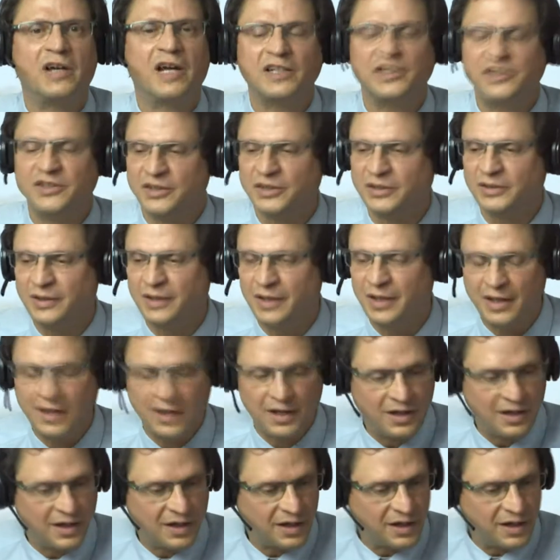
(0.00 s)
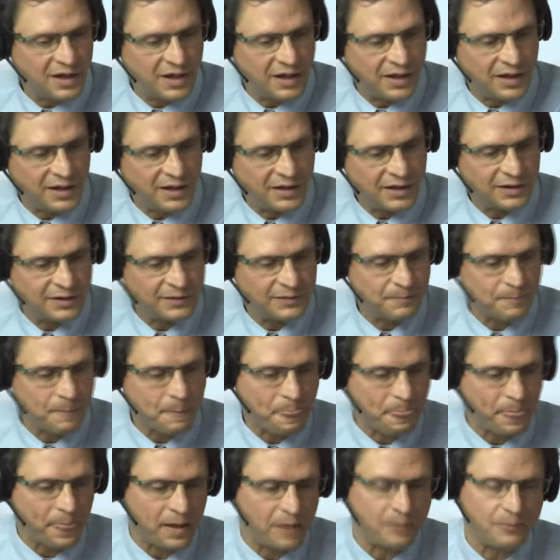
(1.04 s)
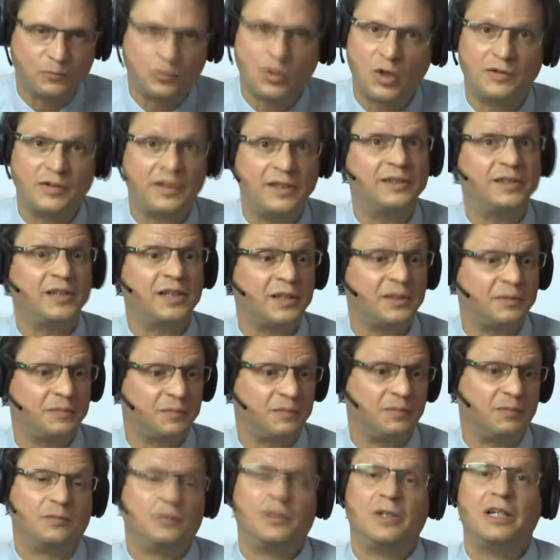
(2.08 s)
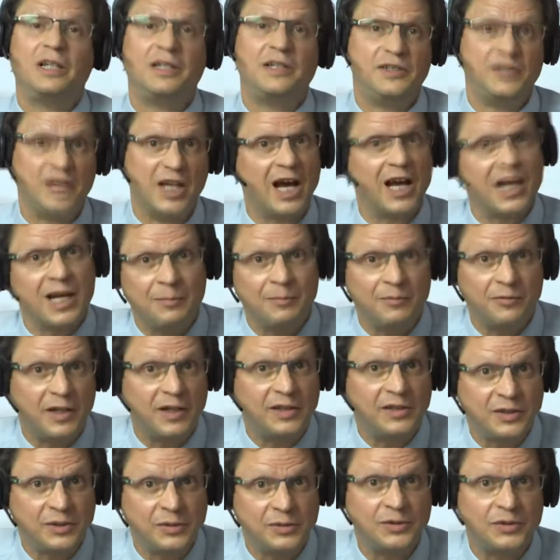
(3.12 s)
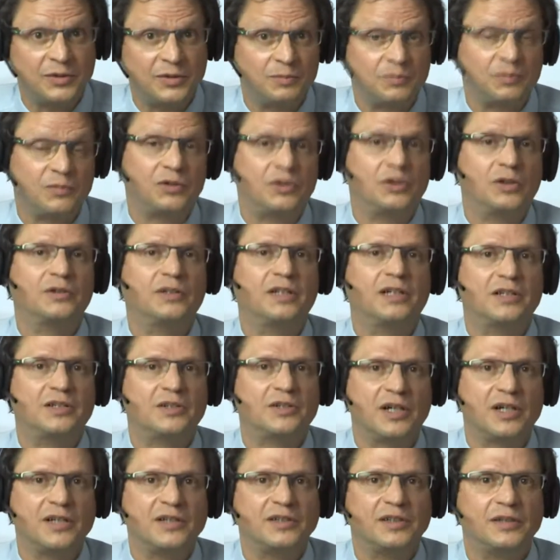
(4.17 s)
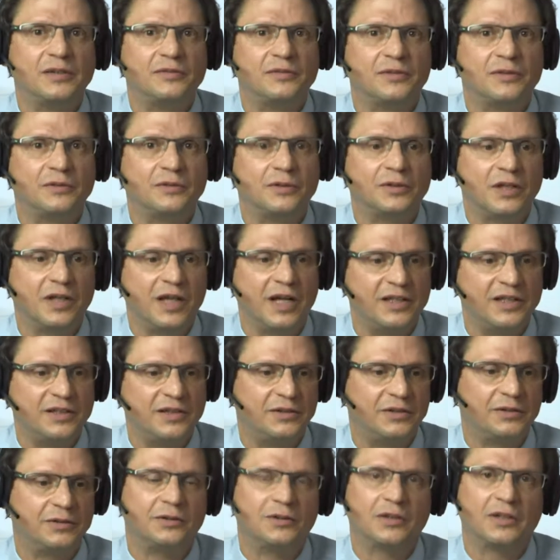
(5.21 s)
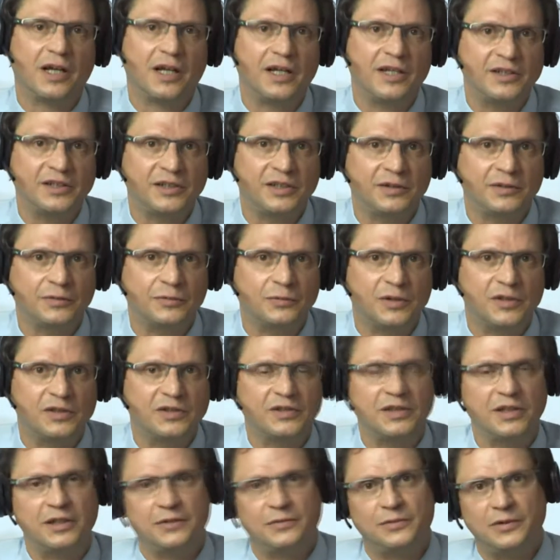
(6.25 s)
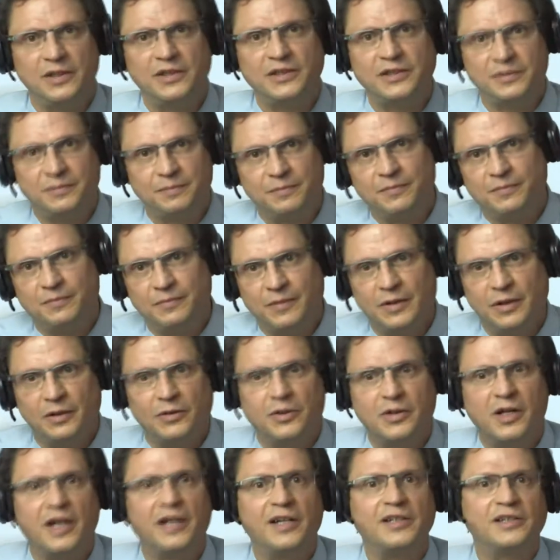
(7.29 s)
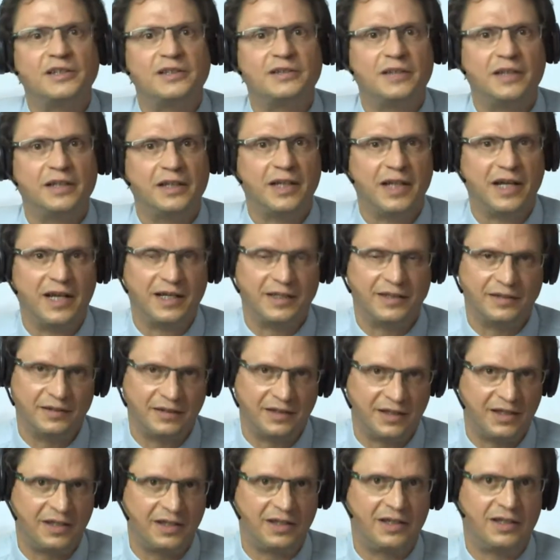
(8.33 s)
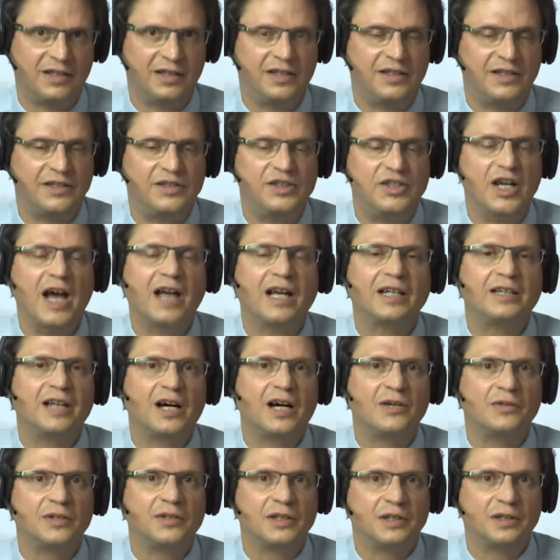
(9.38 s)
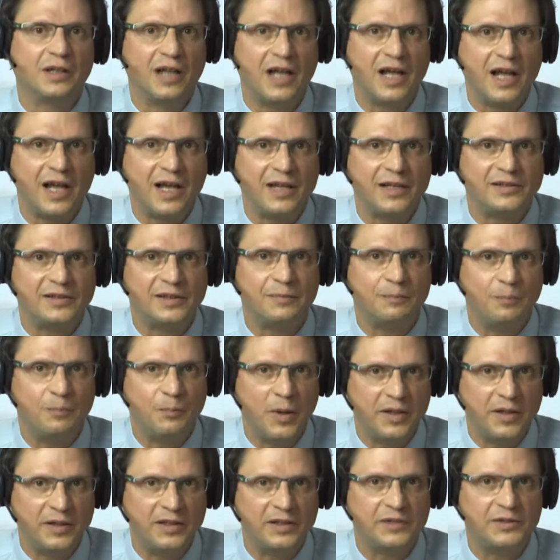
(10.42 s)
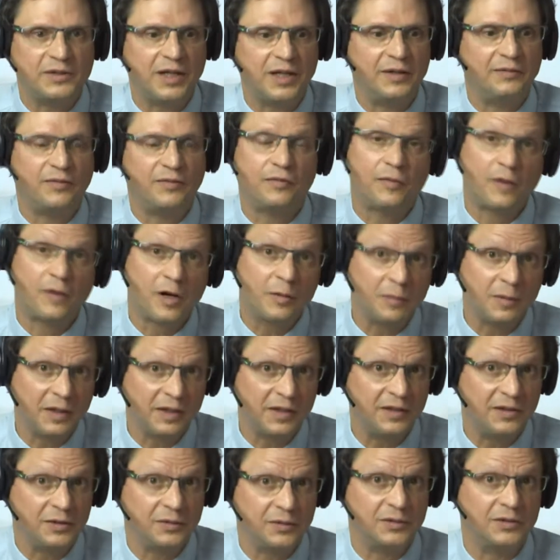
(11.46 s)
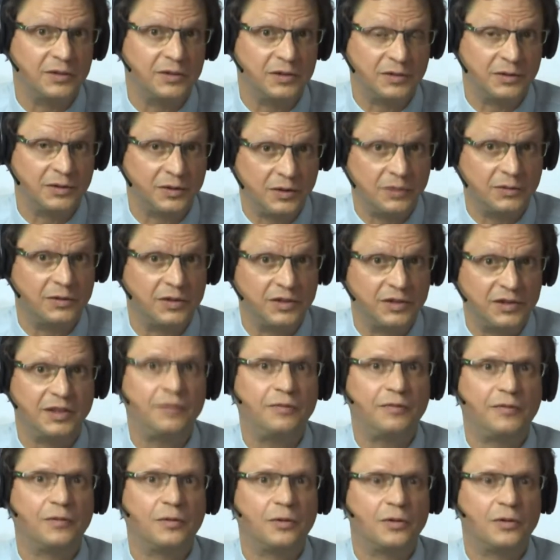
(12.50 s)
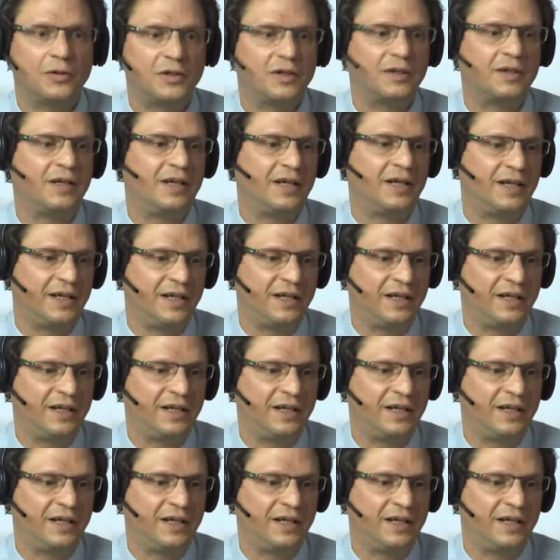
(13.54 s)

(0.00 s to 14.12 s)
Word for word: question. And well, these are really jackup vessels. So they transit from location to location. Once they reach the location, they can jack down their legs and penetrate firmly into the, to the seafloor.